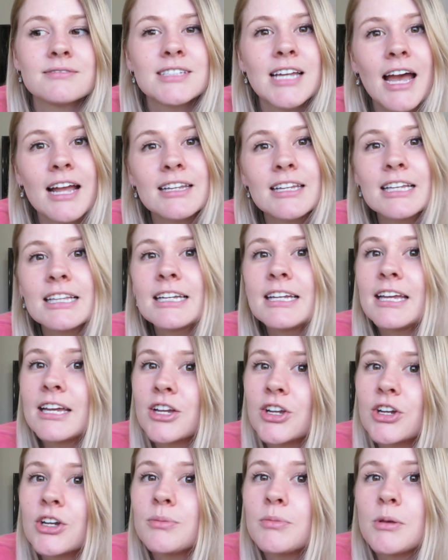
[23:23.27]
Technically,
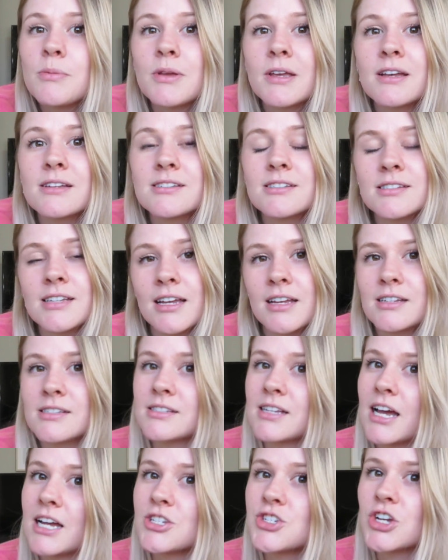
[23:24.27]
it could be because it's like a
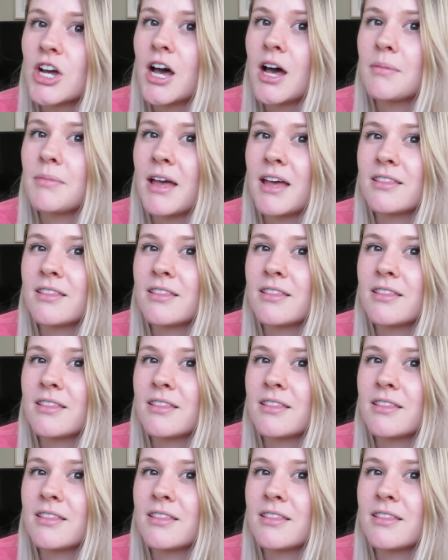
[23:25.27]
side job,